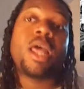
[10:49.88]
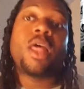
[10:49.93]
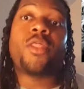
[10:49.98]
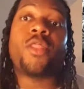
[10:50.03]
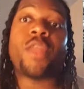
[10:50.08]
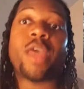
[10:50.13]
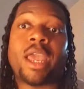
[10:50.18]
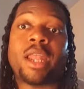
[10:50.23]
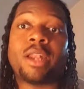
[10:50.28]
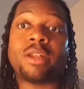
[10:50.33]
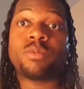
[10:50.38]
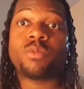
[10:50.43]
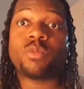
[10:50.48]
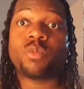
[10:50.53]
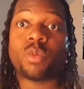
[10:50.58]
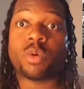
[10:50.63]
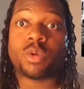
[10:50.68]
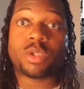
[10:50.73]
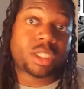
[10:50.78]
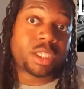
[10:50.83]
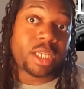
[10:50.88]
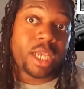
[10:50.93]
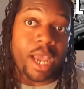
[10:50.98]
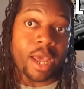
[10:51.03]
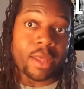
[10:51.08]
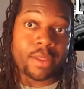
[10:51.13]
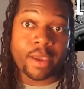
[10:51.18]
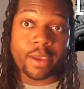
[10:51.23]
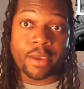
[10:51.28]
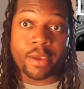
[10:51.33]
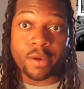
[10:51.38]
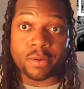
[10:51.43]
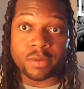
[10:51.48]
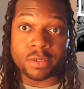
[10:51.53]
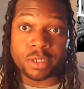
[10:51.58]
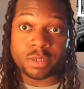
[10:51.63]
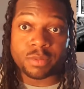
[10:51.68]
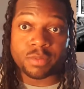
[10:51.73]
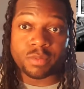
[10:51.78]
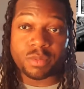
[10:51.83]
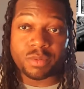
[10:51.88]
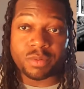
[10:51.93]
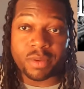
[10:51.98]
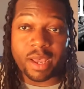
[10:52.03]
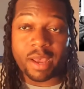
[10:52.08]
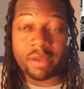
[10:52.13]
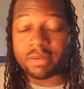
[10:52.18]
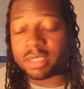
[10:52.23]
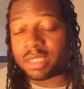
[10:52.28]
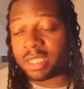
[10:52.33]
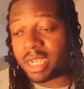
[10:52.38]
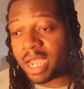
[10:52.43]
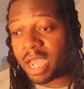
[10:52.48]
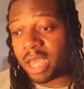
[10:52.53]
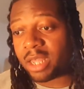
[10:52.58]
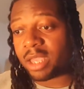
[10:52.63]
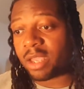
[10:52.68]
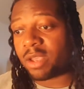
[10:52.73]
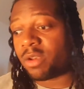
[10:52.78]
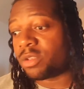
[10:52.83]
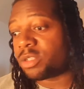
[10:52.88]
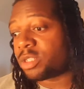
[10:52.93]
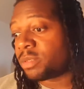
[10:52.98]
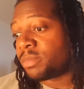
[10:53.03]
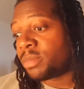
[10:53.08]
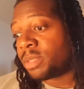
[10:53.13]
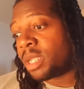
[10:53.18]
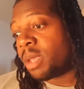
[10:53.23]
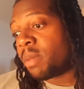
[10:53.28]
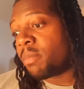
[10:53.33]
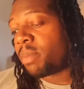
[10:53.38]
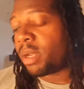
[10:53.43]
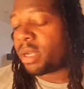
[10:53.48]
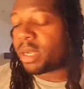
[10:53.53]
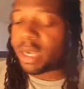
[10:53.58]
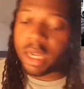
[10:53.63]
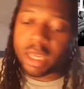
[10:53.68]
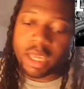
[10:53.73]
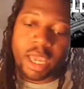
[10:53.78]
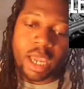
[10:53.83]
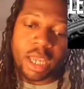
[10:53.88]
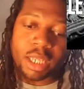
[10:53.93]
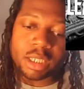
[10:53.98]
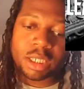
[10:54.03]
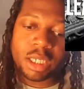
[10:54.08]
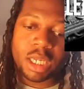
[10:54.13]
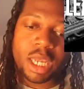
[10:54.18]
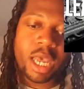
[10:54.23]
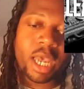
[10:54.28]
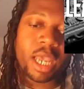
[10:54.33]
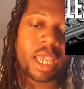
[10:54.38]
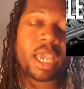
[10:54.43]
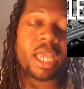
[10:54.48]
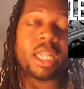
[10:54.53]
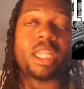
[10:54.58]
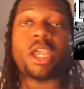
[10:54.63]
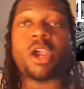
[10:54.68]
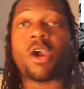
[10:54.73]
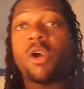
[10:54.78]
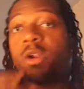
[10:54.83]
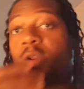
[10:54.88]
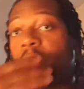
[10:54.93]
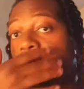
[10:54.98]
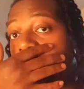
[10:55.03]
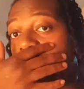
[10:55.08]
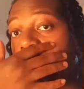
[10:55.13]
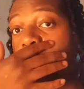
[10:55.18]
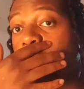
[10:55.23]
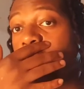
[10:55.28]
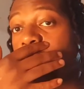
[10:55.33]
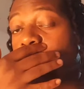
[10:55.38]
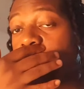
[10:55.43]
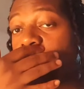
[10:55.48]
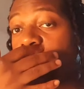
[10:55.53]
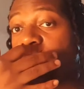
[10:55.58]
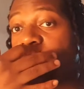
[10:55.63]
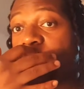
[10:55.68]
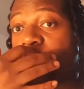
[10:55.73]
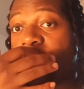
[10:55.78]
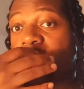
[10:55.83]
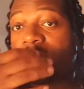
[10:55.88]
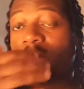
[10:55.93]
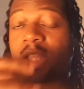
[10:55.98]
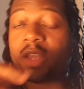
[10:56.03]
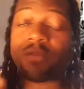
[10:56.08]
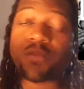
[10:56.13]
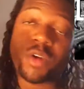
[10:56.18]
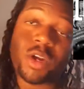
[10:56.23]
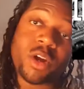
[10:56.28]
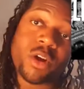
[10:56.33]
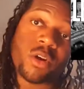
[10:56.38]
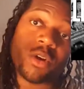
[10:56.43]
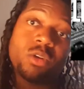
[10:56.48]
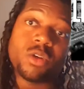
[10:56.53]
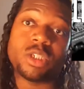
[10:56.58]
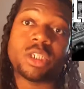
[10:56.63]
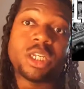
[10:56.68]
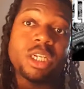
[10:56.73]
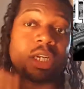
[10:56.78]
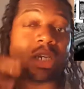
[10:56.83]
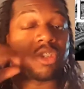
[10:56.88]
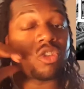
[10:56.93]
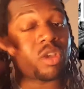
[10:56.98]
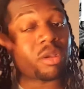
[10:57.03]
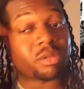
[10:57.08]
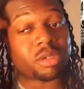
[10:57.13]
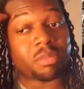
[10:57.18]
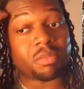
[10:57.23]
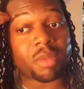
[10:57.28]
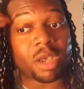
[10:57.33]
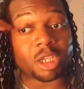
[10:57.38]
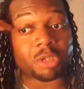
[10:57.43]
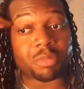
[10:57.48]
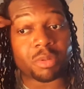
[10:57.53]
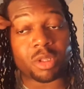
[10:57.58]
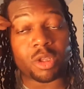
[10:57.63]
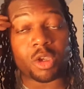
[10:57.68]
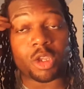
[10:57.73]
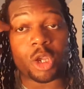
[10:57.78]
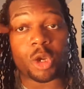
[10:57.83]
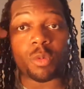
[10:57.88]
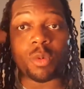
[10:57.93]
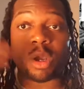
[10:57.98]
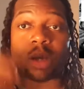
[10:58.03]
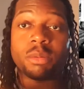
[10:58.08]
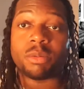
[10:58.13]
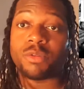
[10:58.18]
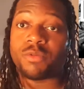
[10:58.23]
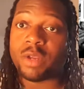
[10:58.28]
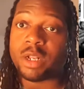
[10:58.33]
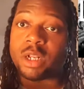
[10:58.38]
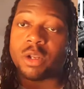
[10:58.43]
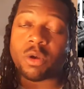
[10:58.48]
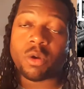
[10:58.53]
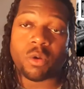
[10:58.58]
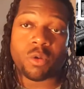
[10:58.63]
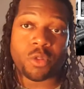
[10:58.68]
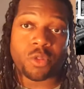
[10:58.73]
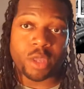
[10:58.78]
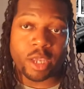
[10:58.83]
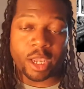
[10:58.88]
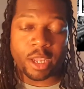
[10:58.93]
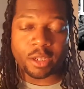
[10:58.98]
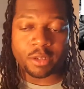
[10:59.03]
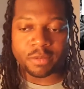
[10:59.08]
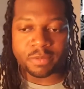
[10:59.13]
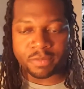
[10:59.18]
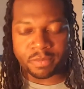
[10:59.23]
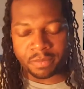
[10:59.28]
then we'll see how that goes. We'll have to see how that goes. But in any case, again, the article, the link for the article is in the description box below. You're welcome to read the whole thing.